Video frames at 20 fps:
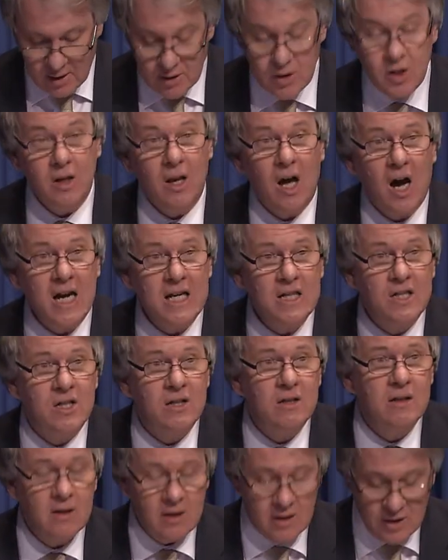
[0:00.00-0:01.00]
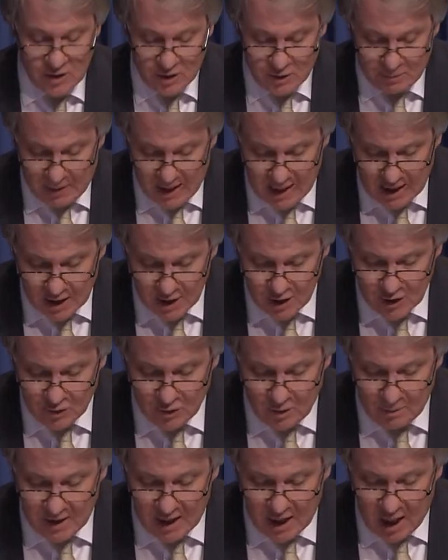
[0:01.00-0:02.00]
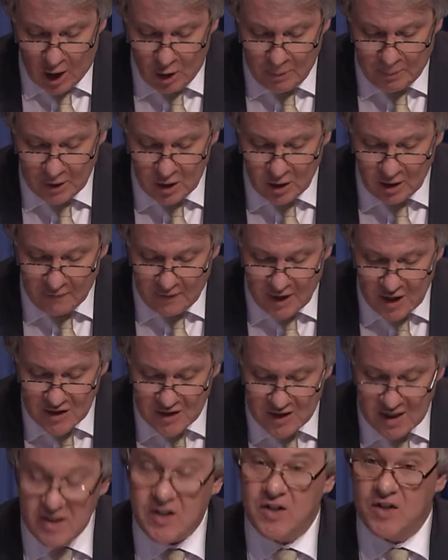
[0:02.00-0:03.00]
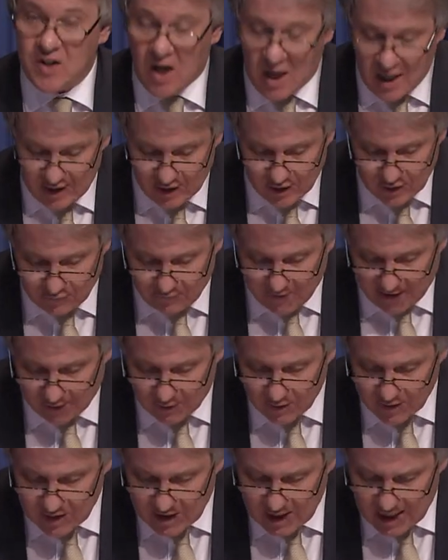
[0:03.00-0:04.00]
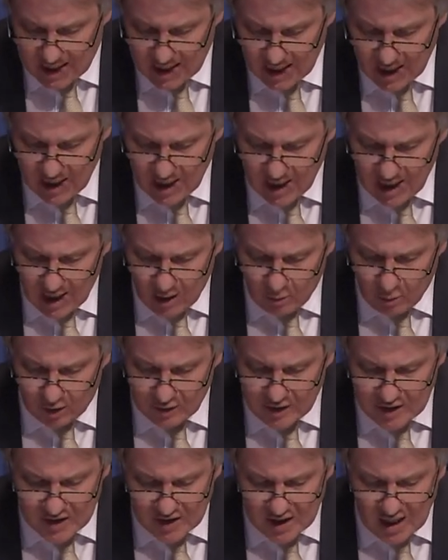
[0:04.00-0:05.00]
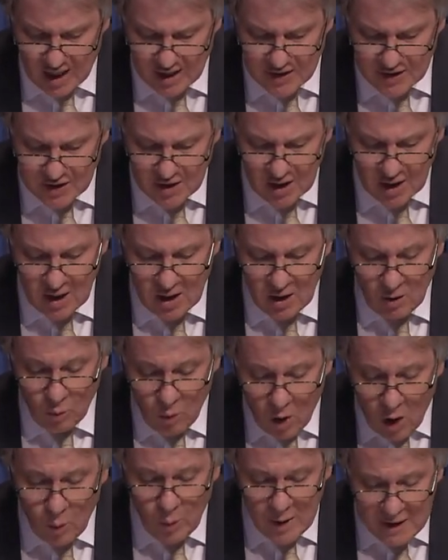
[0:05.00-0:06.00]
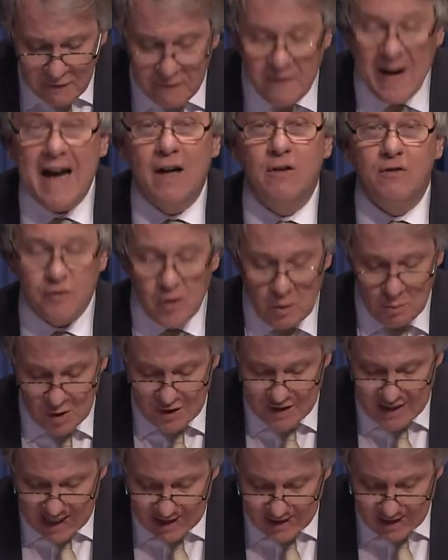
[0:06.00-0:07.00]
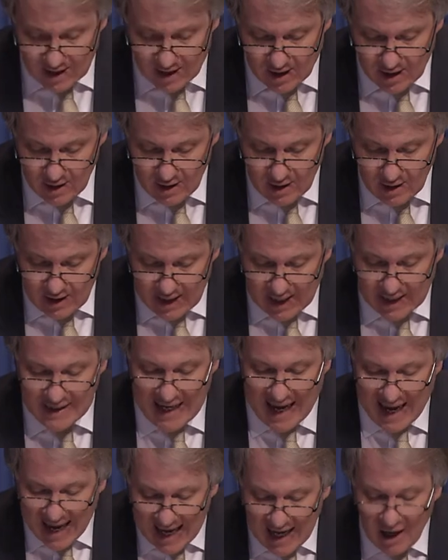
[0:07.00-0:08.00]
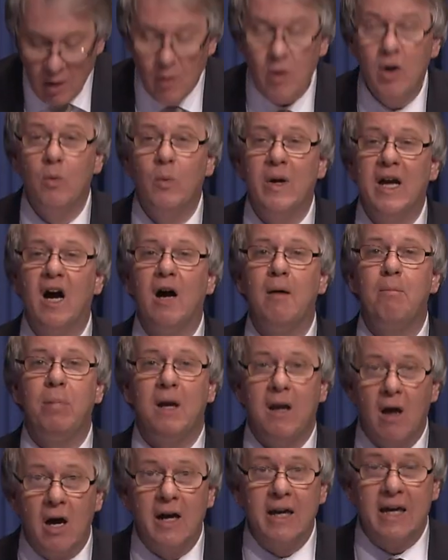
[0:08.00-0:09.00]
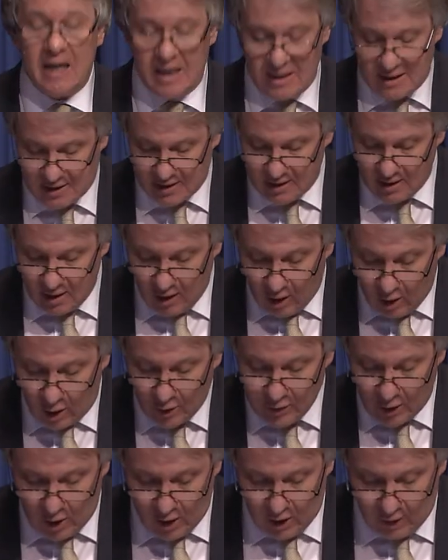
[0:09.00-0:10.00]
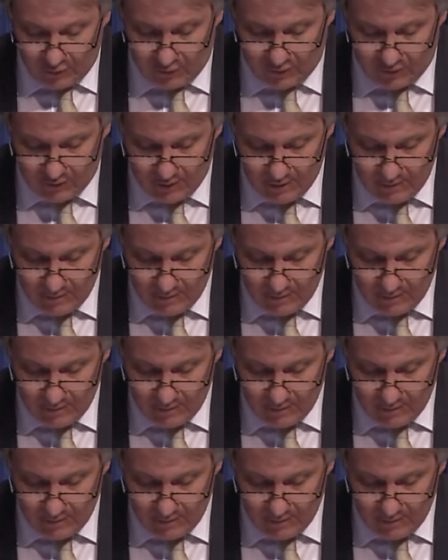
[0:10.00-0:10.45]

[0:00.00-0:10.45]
Tonight, speakers from the Open University's science faculty will discuss what we found from Rosetta and how we are applying it on Earth.